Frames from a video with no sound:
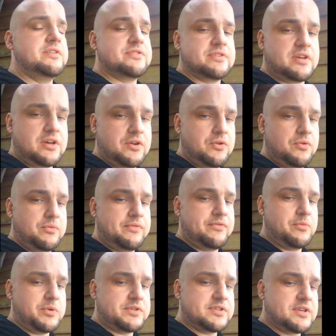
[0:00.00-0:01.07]
so if
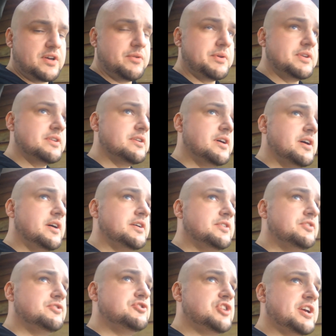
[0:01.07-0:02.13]
you want to go and
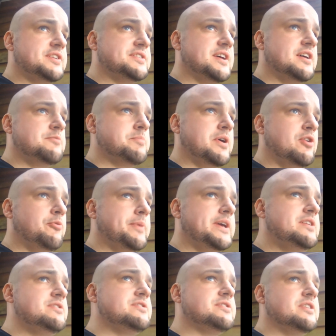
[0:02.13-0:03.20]
check it out, by all
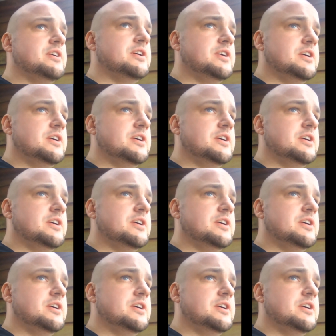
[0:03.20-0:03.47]
means.